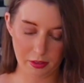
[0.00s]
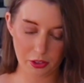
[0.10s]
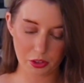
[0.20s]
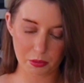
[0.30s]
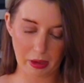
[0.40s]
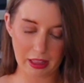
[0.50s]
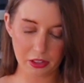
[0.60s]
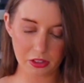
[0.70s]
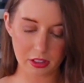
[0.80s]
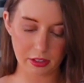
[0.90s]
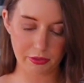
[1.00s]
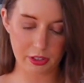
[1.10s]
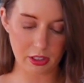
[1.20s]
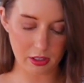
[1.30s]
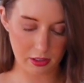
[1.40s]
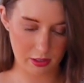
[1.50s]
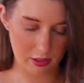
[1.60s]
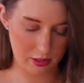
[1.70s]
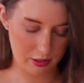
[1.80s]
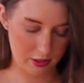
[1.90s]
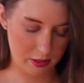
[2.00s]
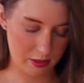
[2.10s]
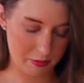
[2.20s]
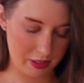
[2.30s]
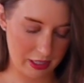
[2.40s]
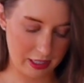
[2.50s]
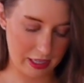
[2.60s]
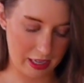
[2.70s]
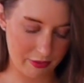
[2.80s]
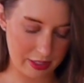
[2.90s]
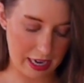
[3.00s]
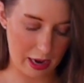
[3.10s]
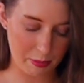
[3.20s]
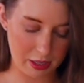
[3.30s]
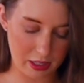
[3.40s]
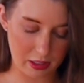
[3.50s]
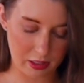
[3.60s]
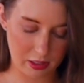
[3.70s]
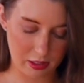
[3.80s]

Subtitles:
Use my little sifter. I'm gonna kind of tap it